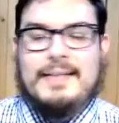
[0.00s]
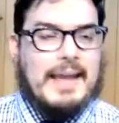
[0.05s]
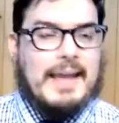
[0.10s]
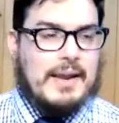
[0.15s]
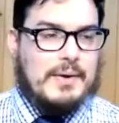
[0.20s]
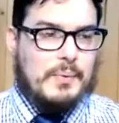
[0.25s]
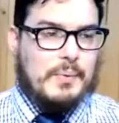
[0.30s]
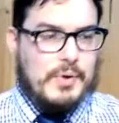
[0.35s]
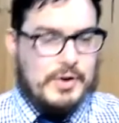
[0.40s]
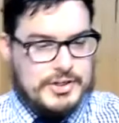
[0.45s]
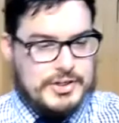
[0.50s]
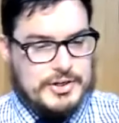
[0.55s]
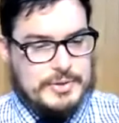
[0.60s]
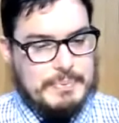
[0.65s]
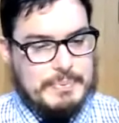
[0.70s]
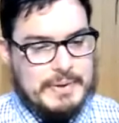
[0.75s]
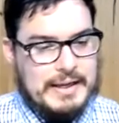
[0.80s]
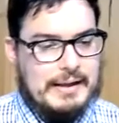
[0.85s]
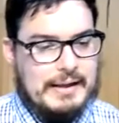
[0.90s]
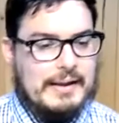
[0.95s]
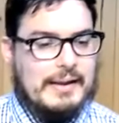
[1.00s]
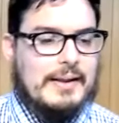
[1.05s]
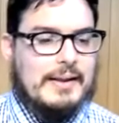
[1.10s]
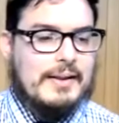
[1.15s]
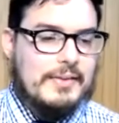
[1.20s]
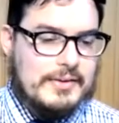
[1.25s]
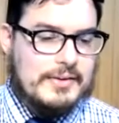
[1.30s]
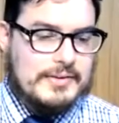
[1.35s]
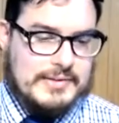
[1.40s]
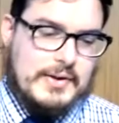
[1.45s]
than worshiping
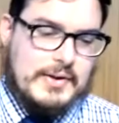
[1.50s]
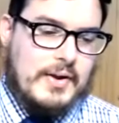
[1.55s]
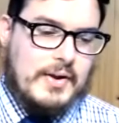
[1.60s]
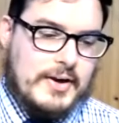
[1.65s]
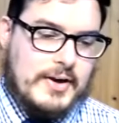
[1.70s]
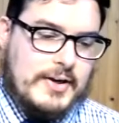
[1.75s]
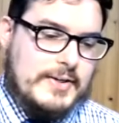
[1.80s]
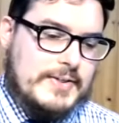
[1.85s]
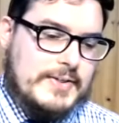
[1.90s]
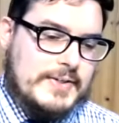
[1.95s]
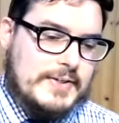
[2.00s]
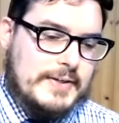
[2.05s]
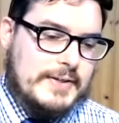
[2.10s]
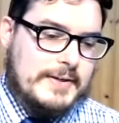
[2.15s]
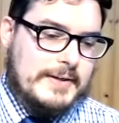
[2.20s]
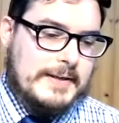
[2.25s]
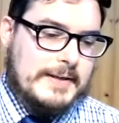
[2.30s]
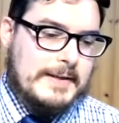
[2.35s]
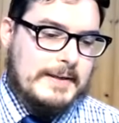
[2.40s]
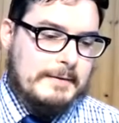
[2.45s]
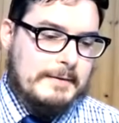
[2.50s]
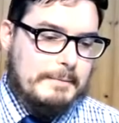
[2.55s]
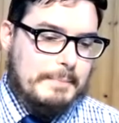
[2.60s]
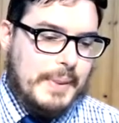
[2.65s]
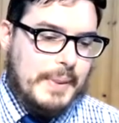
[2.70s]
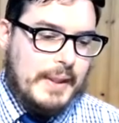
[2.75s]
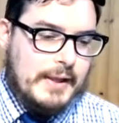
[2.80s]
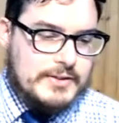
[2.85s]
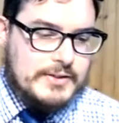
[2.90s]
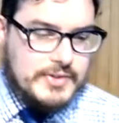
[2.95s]
the stars.
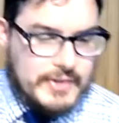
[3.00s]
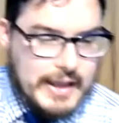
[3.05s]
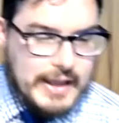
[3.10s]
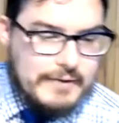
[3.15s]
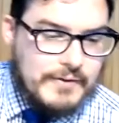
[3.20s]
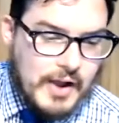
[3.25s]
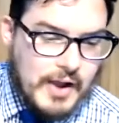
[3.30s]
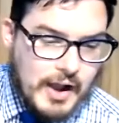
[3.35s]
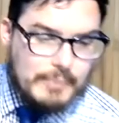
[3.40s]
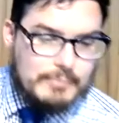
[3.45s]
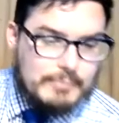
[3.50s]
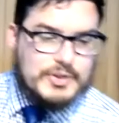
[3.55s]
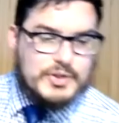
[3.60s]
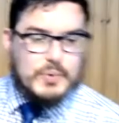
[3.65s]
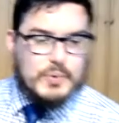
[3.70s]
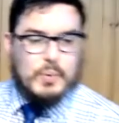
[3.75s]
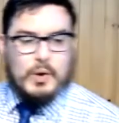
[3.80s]
So they've come to